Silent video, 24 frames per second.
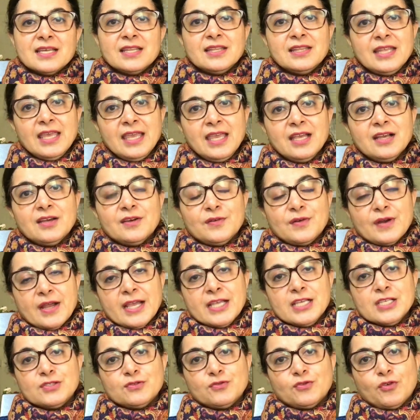they
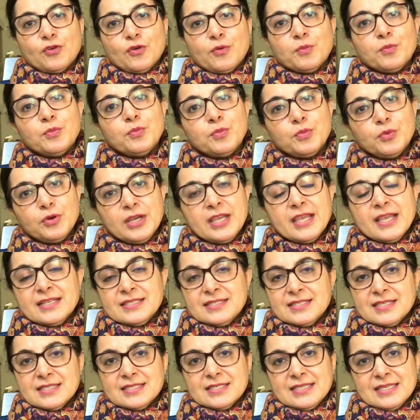arise from
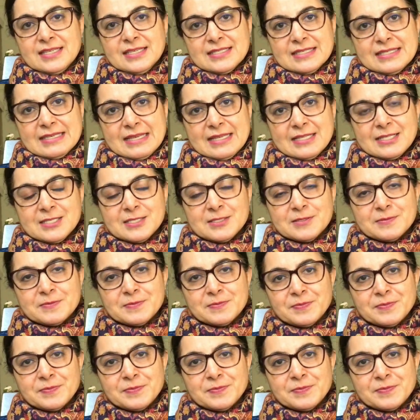pre-existing cells.